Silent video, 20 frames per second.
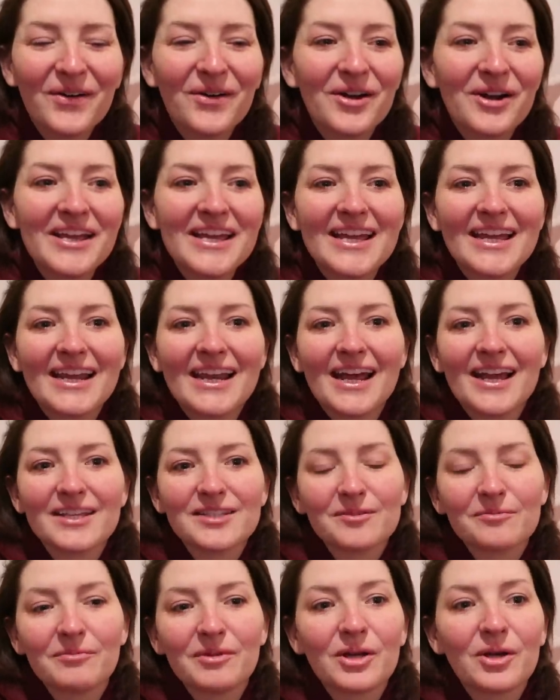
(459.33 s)
or he can
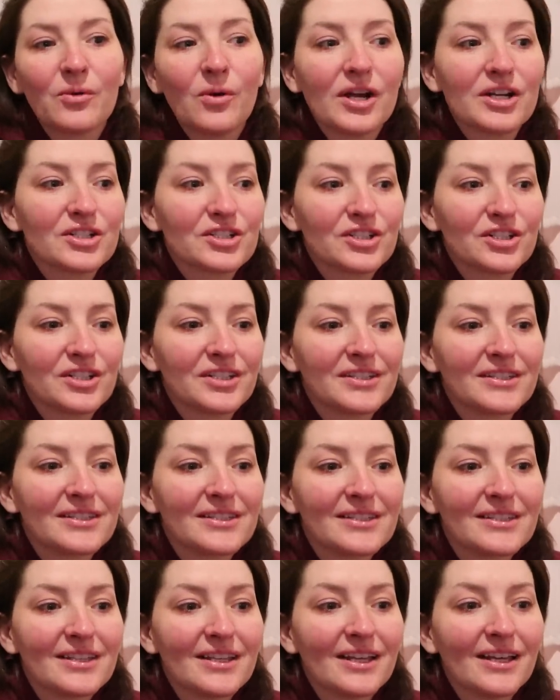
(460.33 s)
ask me
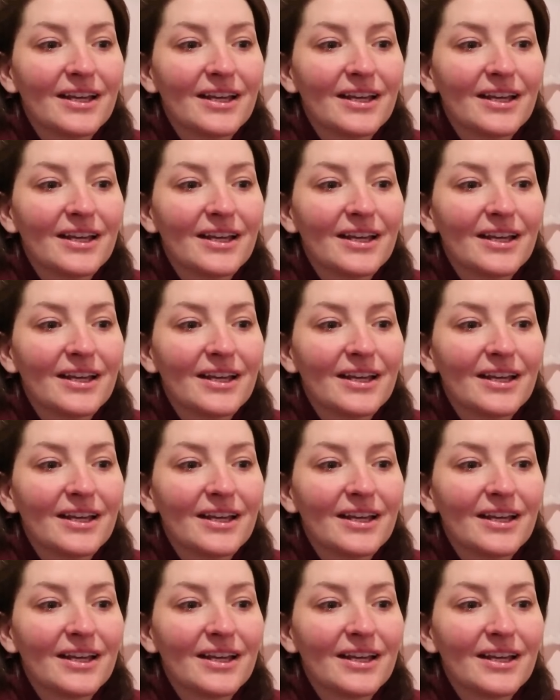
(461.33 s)
questions.